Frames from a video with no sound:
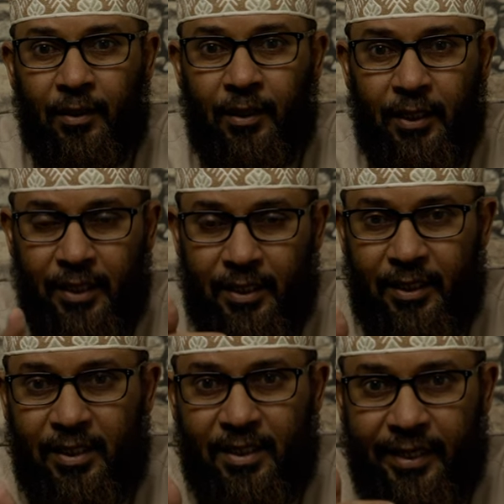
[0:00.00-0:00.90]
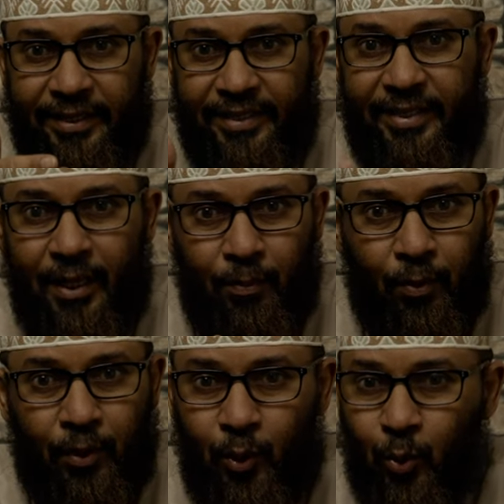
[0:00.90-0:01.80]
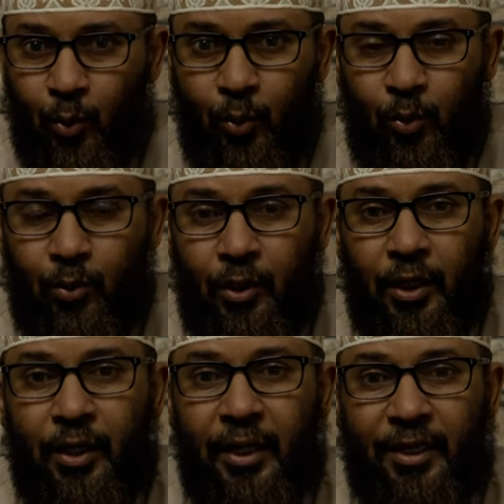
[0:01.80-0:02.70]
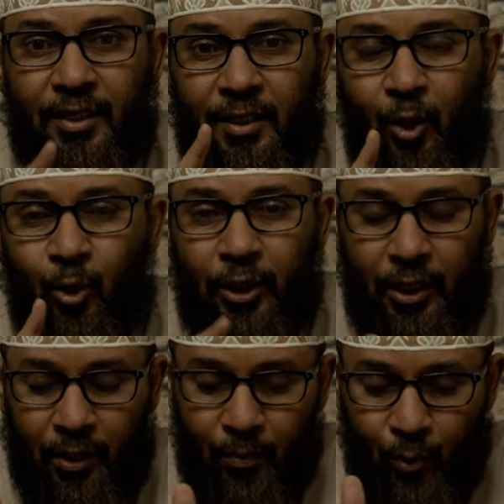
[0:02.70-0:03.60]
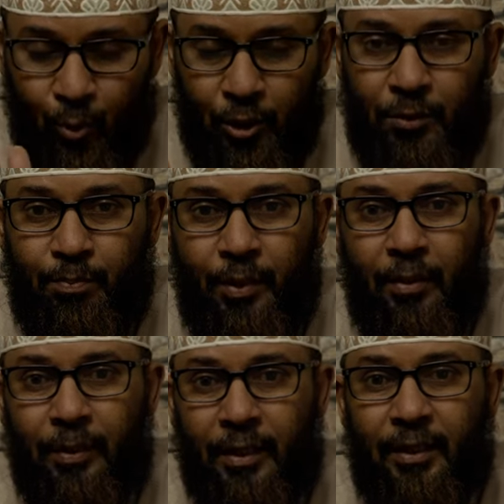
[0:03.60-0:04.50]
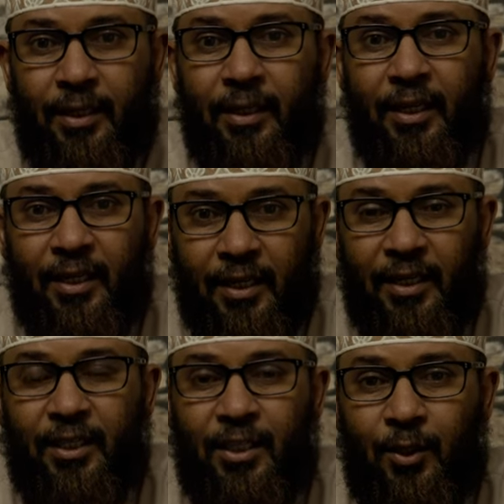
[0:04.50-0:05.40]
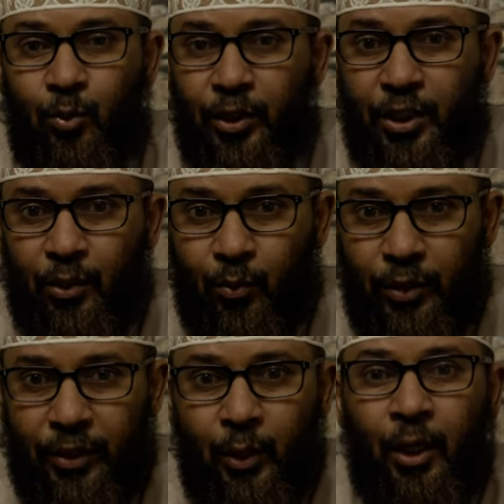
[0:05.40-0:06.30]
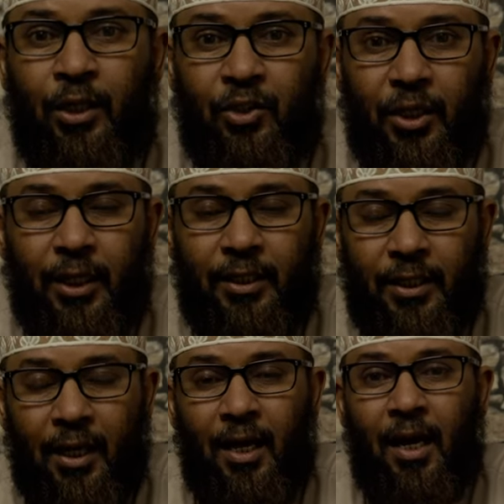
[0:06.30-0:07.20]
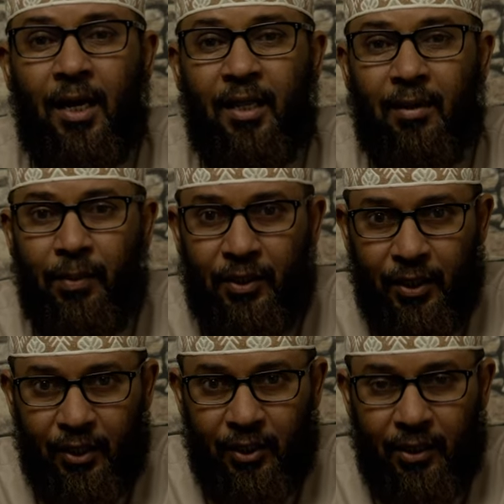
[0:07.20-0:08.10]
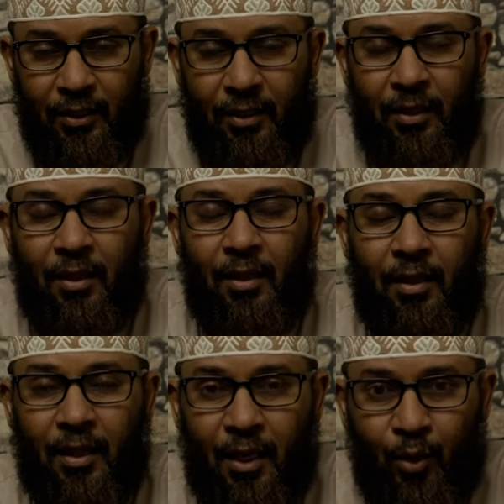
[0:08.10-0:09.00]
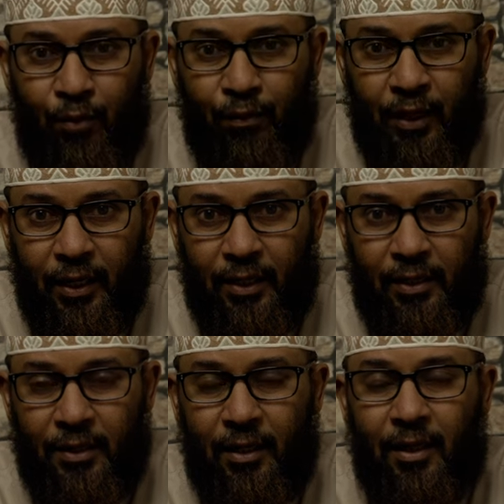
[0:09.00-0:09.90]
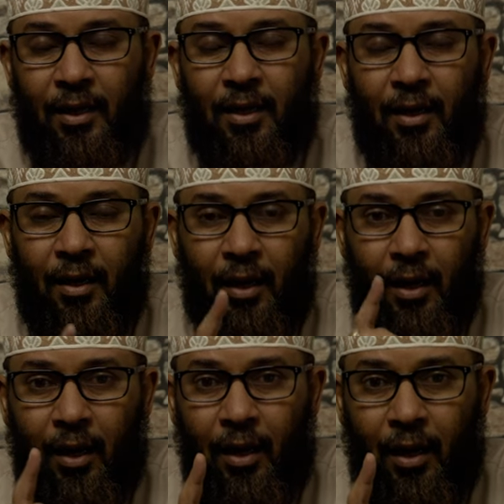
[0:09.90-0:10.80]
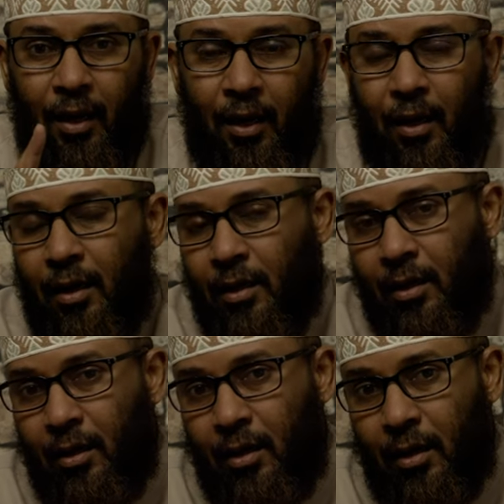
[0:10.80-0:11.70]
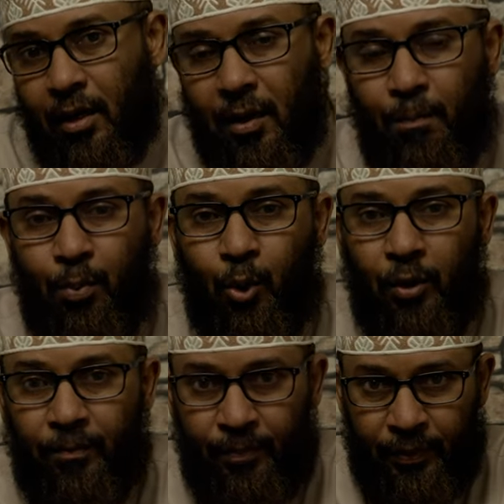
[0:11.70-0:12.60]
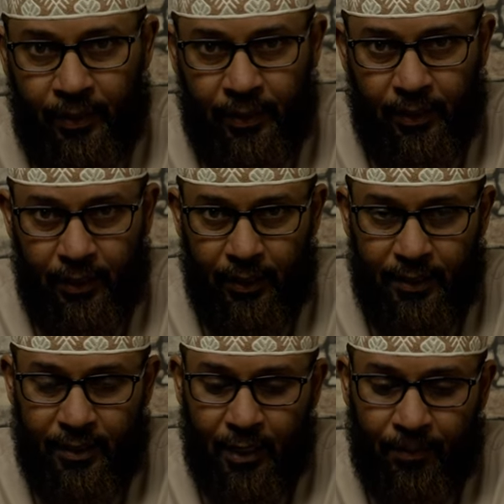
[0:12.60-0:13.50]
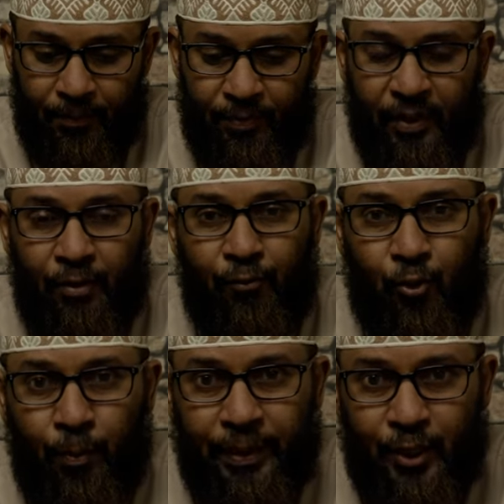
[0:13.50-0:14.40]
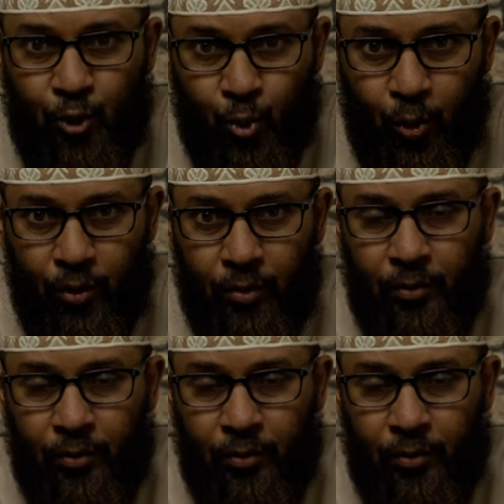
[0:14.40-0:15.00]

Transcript: It doesn't stay stable, no. It is only Him who is permanently, His situation will not change. The Majesty, the King of Kings, Allah Rabbul Izzah. From His sunnah